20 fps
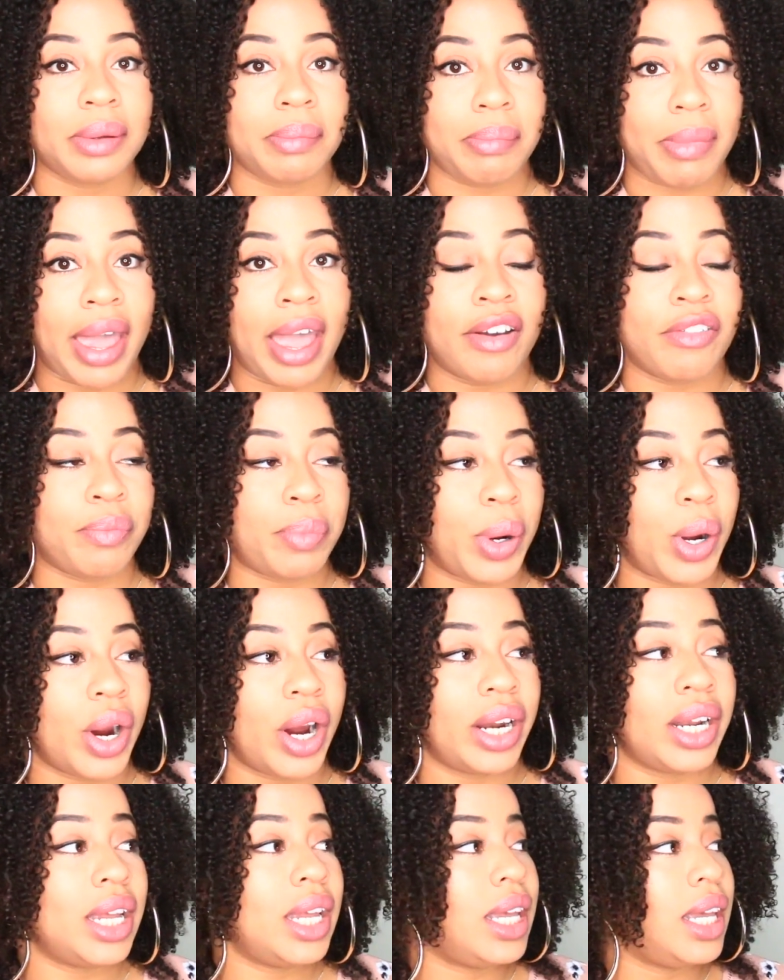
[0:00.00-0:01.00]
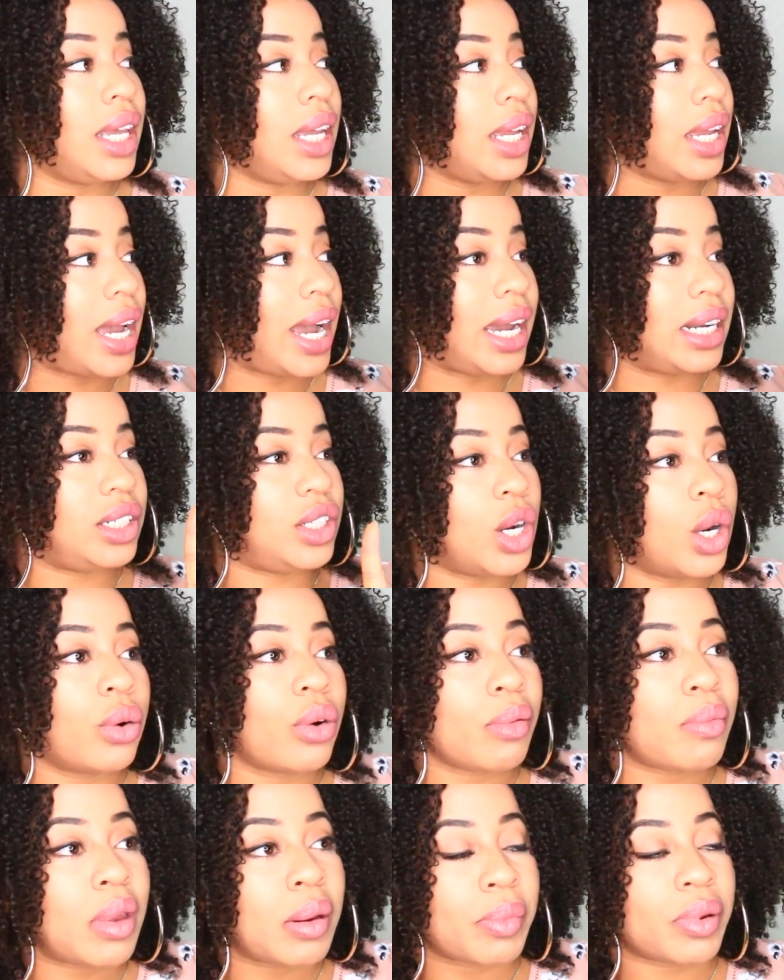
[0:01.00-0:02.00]
math part. I don't
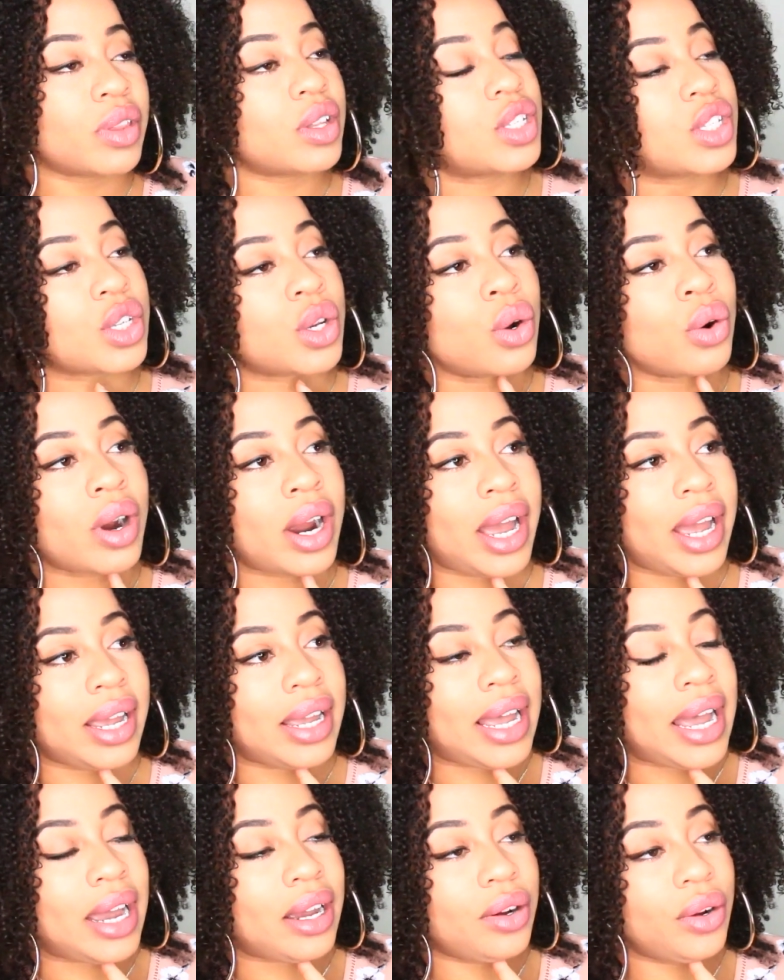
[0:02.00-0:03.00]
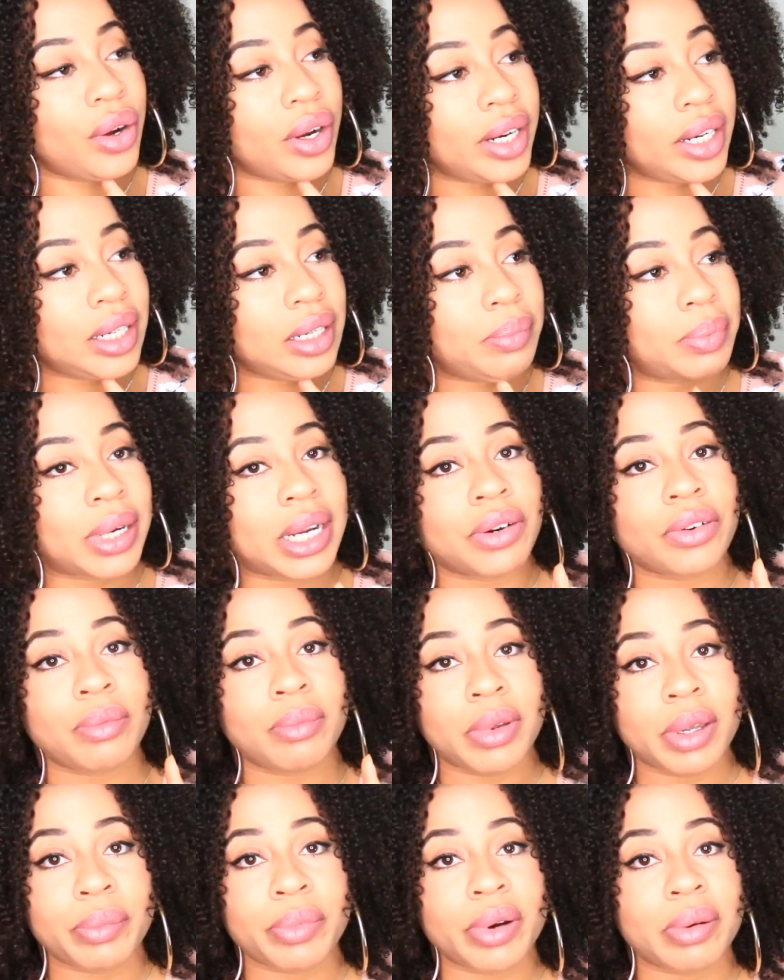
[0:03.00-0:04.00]
remember the score I got on it, but I
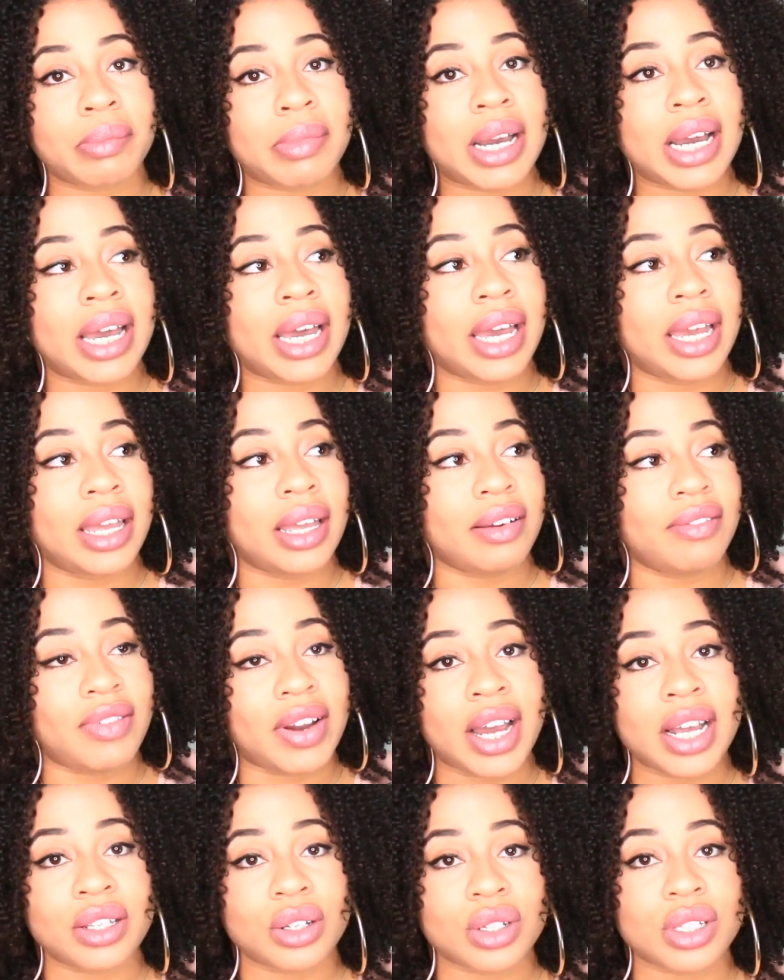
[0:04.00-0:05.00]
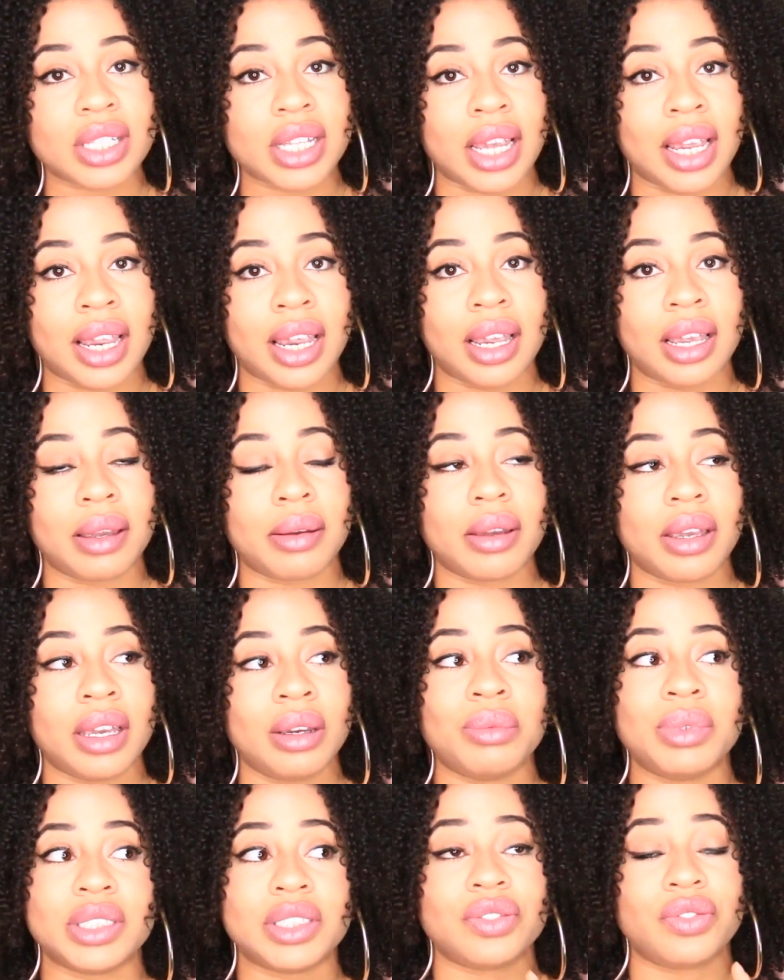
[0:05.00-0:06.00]
remember my advisor saying
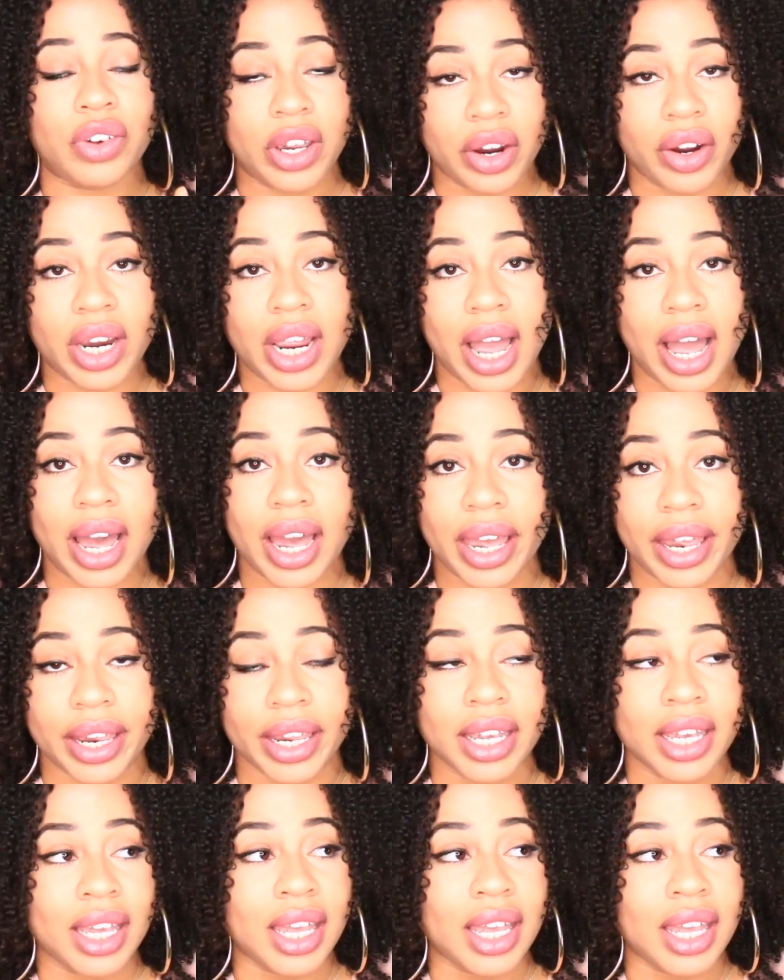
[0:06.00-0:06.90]
it was very high.